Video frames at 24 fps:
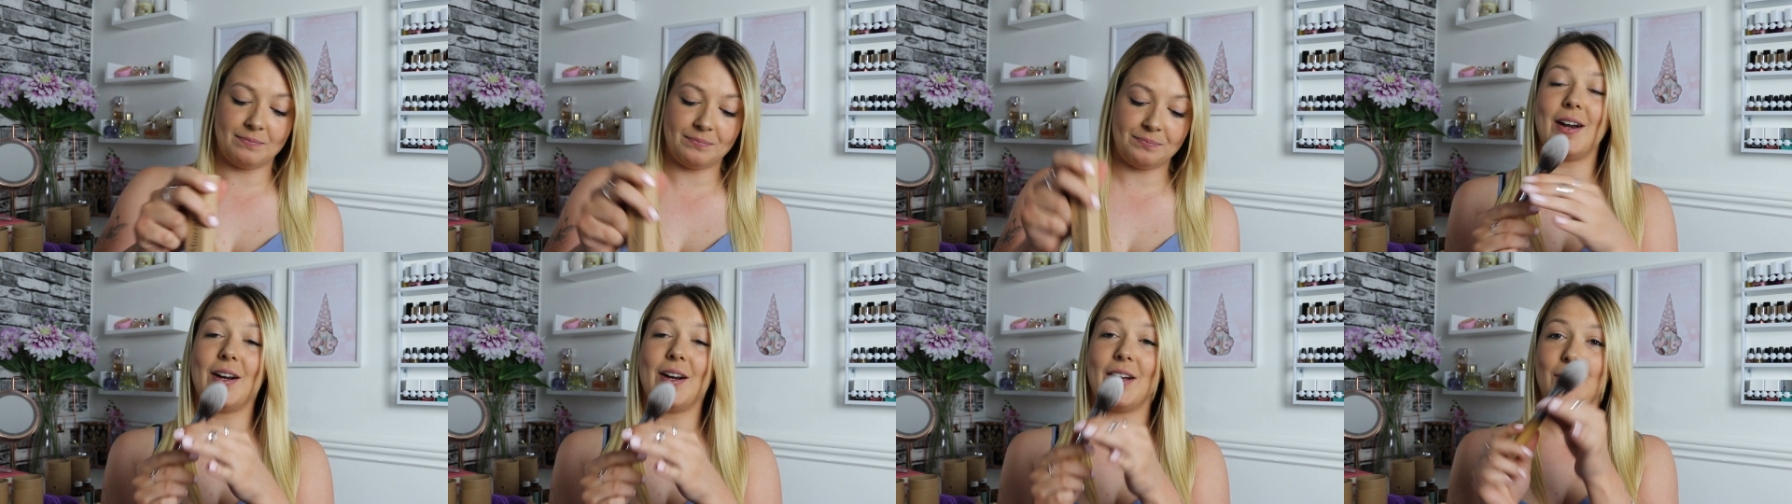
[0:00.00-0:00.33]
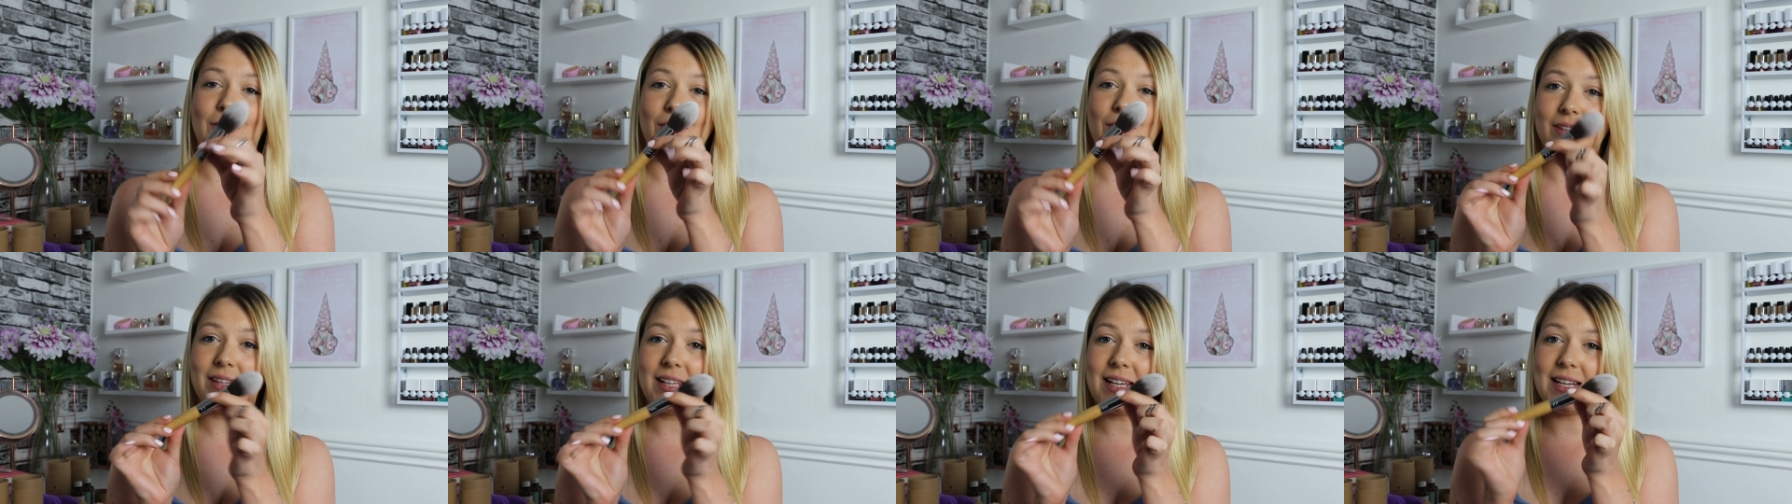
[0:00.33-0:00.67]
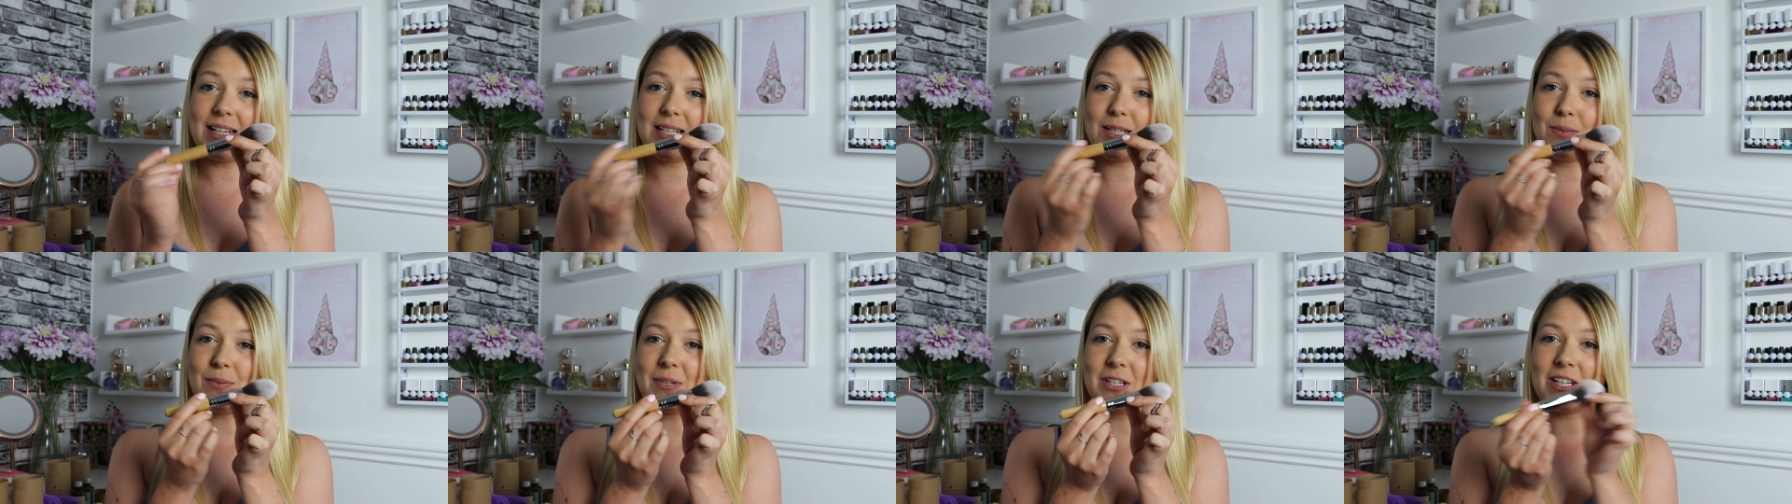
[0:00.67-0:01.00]
And I got
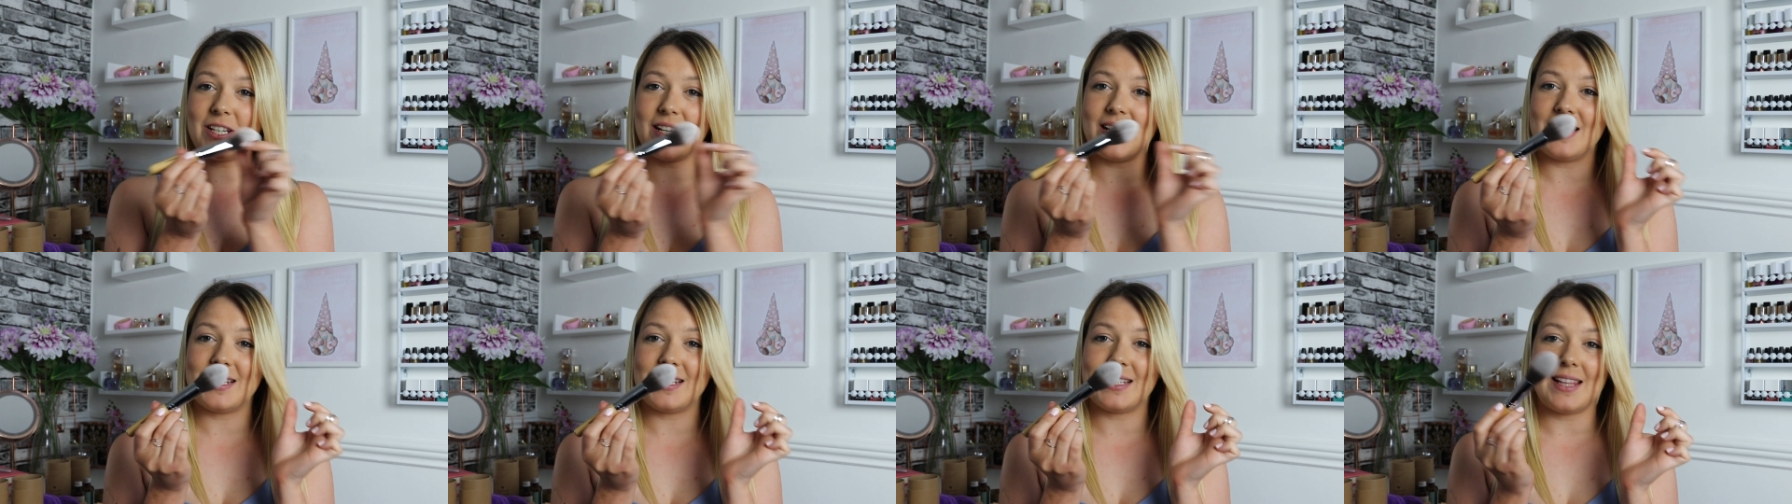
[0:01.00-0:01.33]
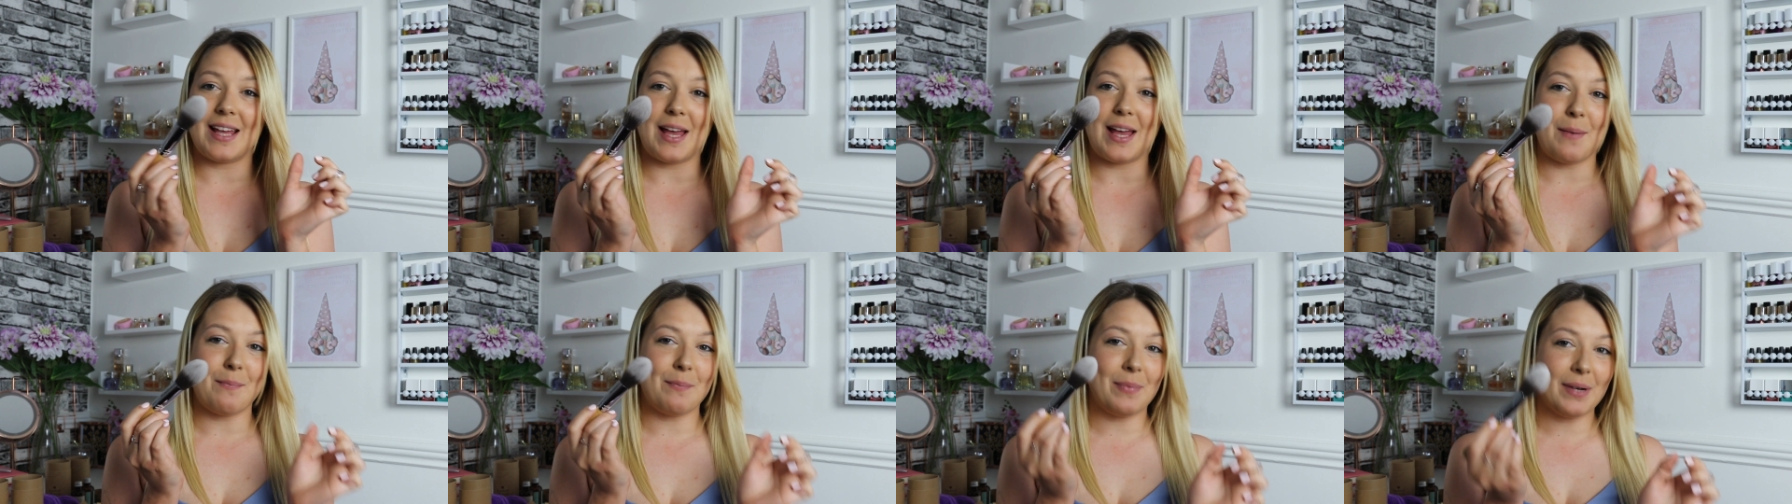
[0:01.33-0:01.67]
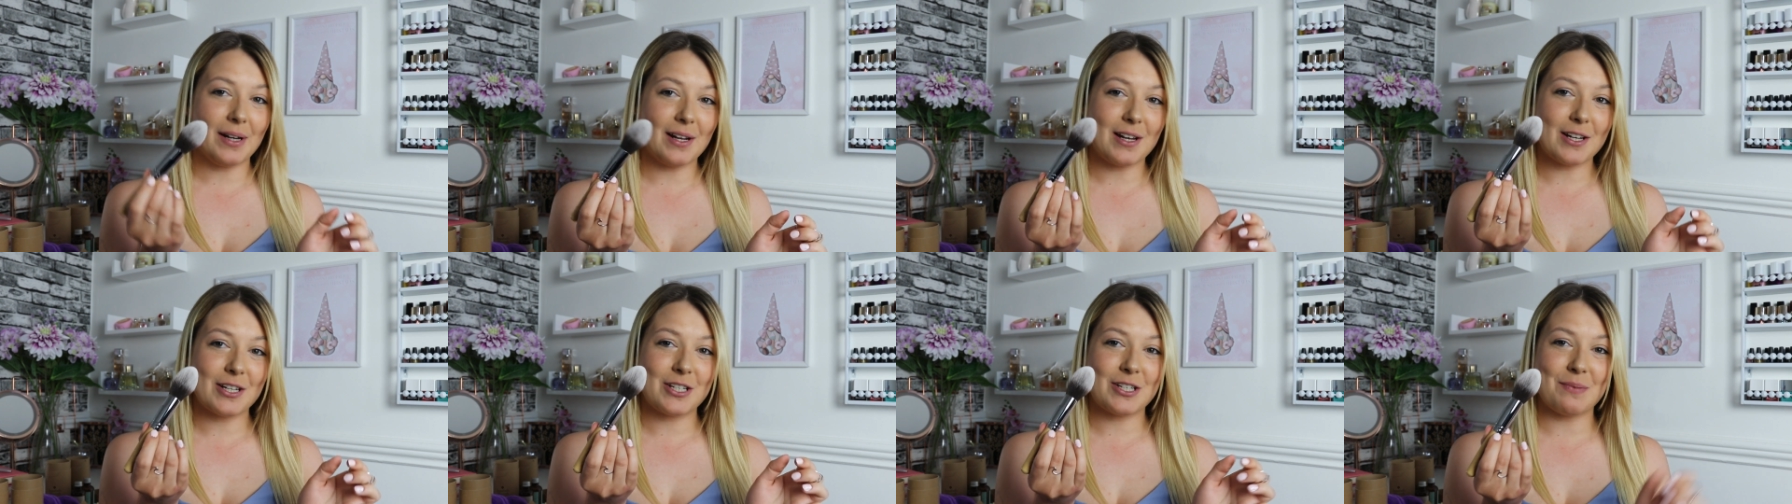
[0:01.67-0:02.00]
this, which is their
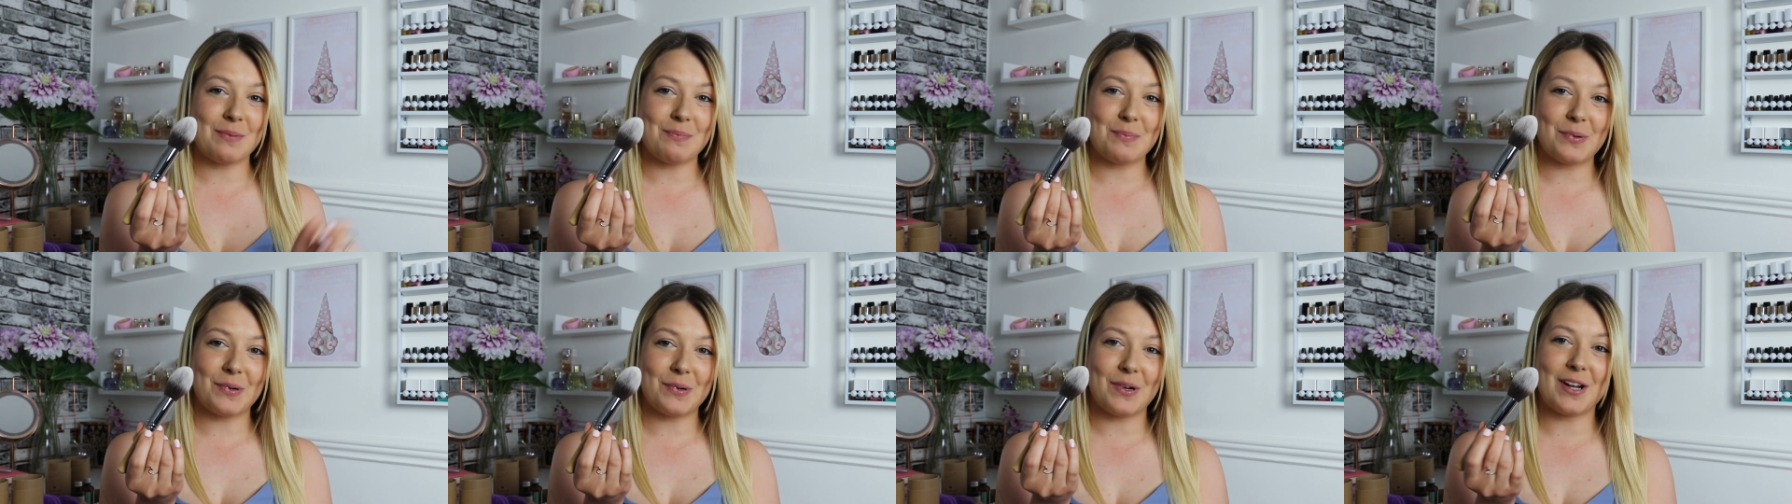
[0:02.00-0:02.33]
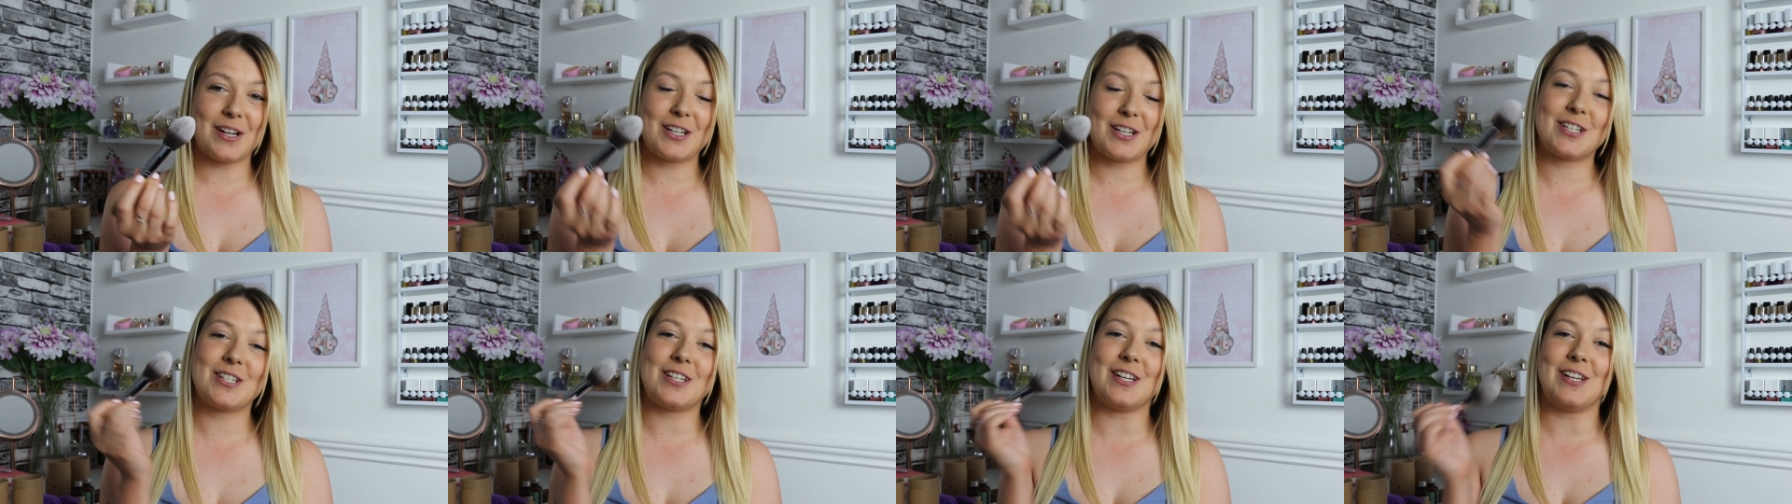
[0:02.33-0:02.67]
blusher brush